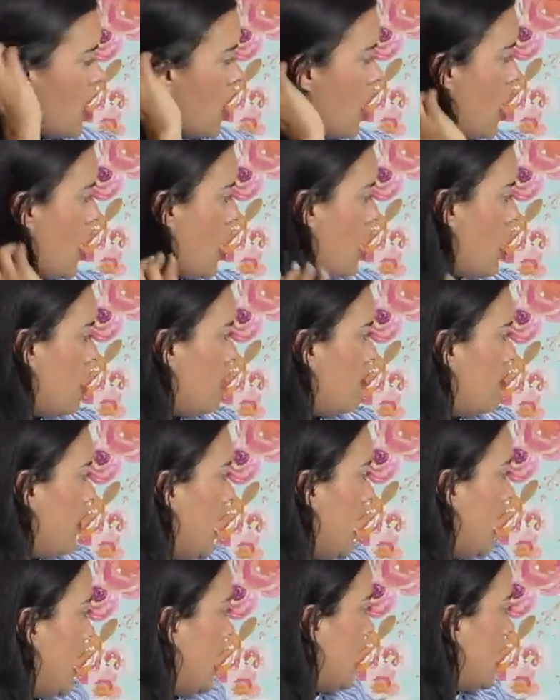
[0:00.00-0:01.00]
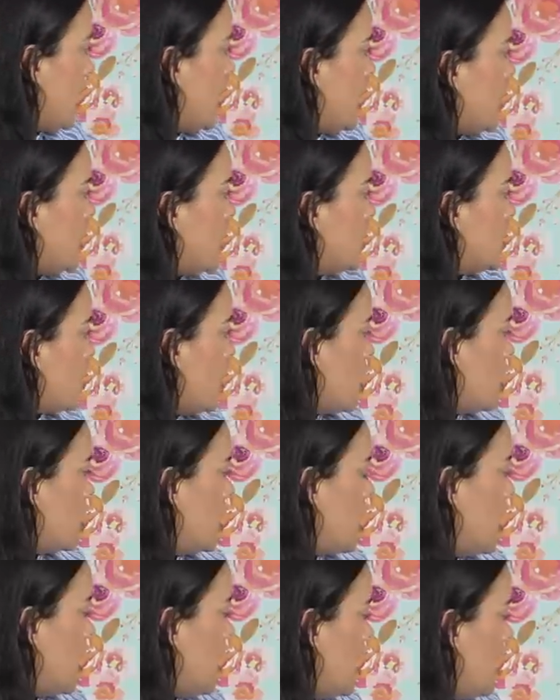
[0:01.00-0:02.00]
and
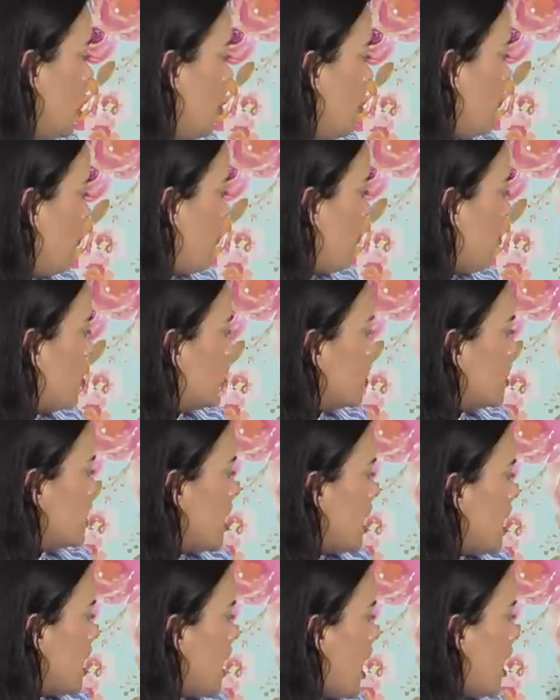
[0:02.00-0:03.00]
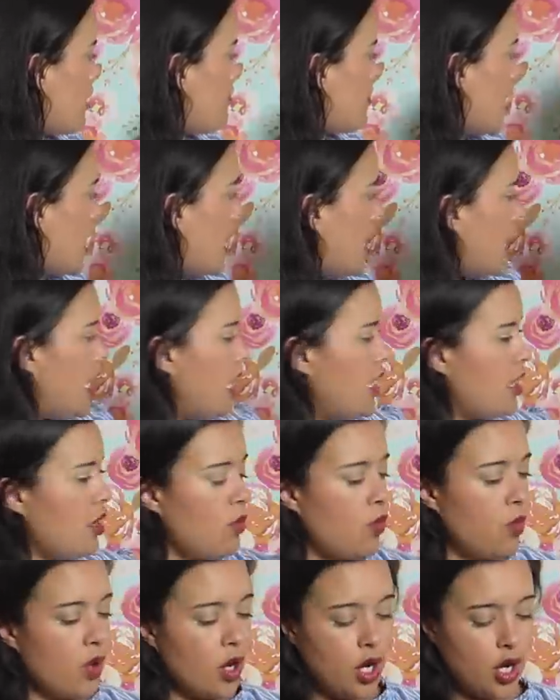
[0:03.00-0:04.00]
the first thing I made
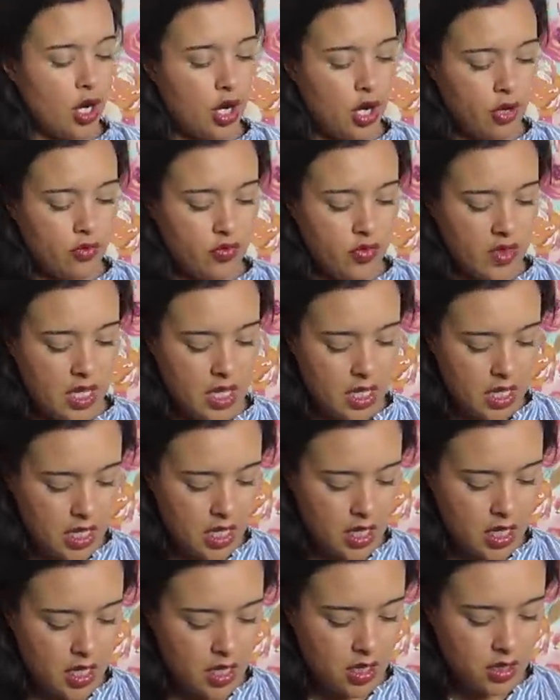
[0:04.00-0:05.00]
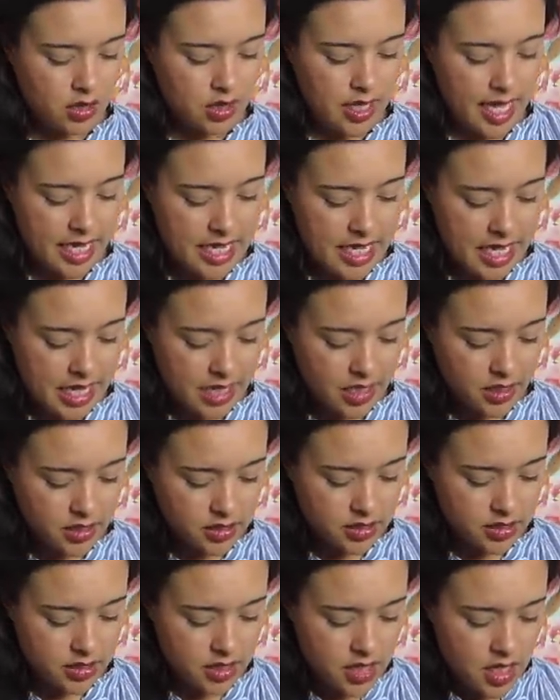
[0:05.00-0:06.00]
were the
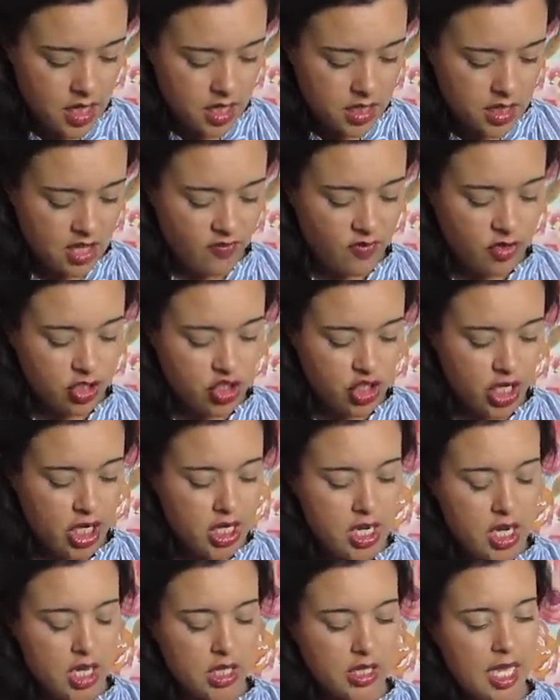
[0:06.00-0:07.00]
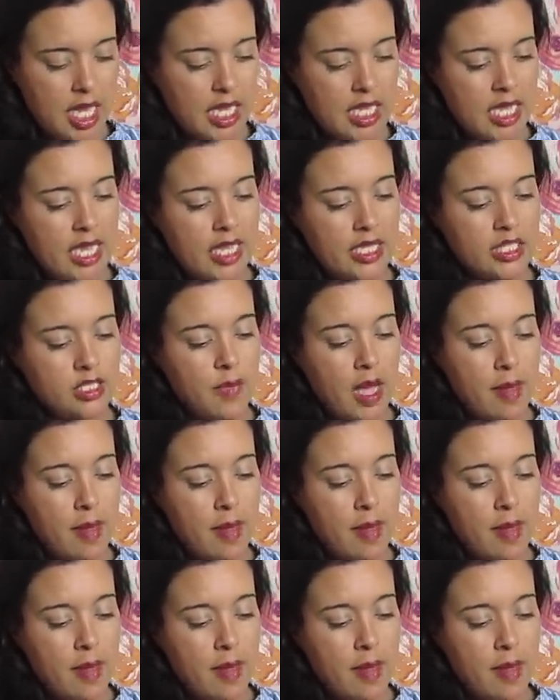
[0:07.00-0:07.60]
leggings, the Virginia leggings